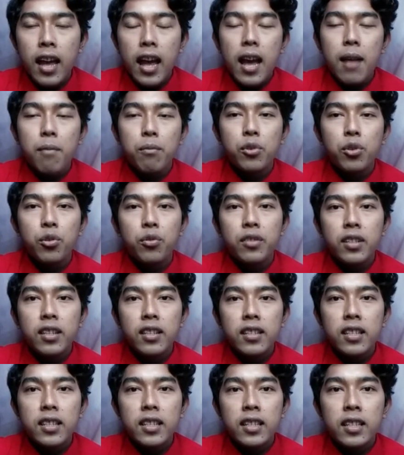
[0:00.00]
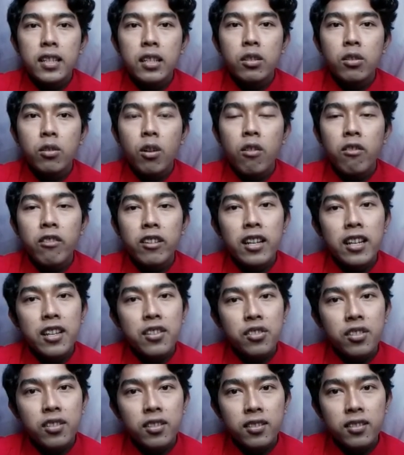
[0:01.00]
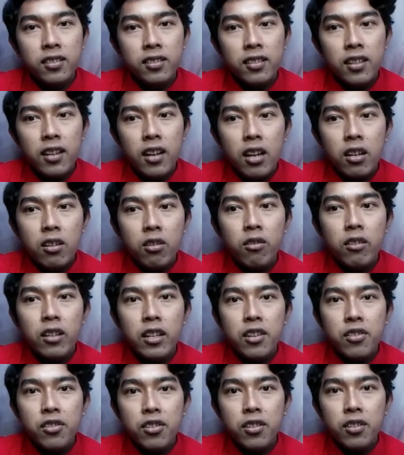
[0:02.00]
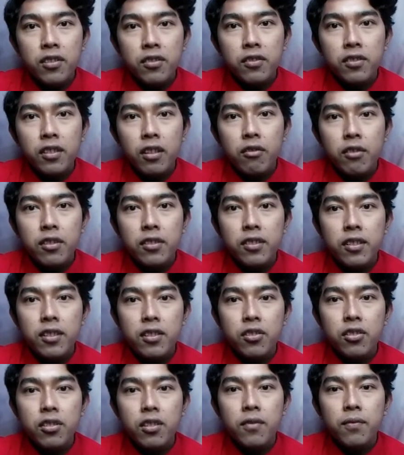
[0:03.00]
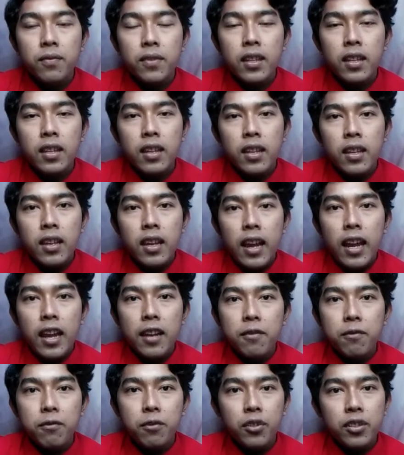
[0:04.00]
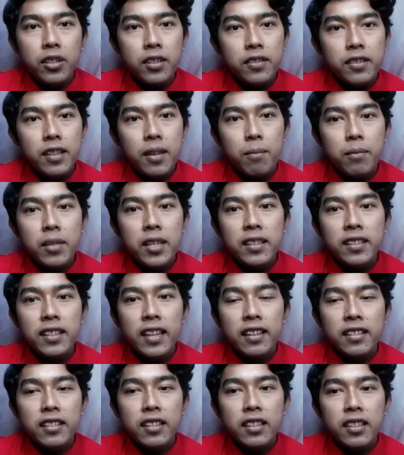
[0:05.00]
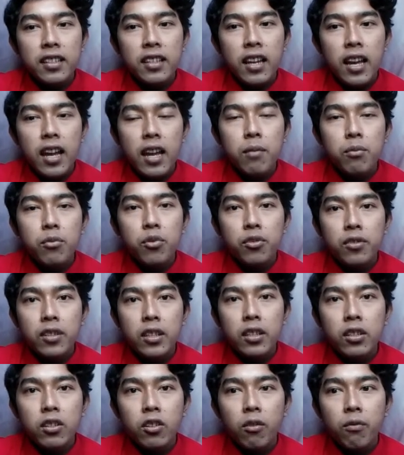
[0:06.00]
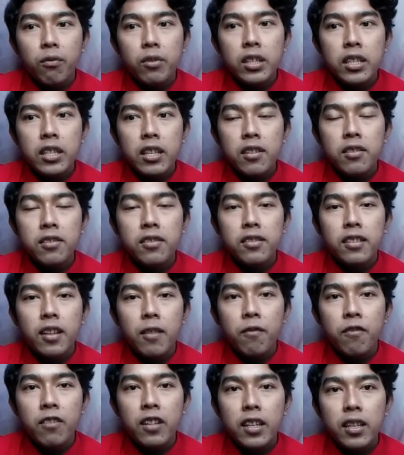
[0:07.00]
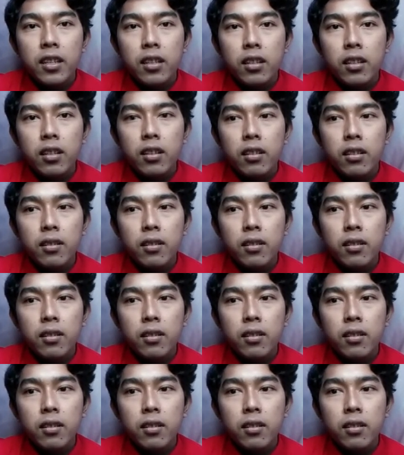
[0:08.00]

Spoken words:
I'm using the correlations research. And for the sampling technique, I'm using convenience sampling.